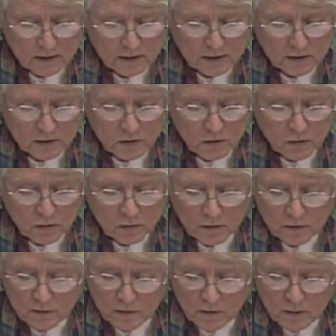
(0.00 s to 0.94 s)
This new
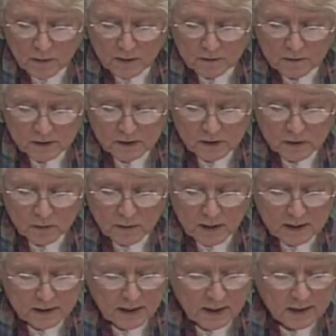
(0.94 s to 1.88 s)
reform effort still
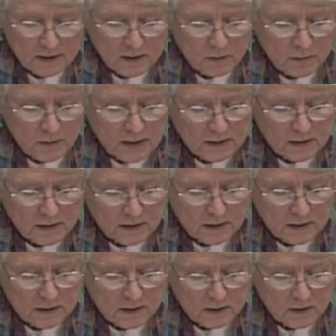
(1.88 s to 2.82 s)
maintains the
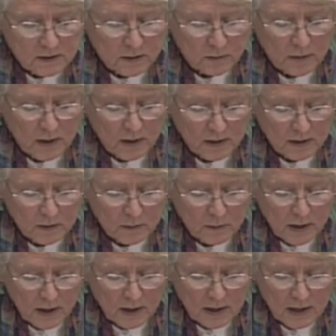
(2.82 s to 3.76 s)
basic conditions at
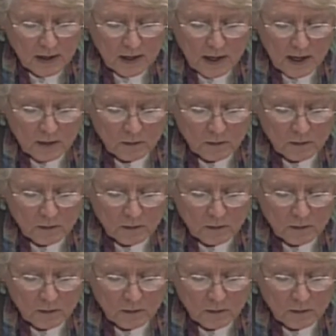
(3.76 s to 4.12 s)
Pelican Bay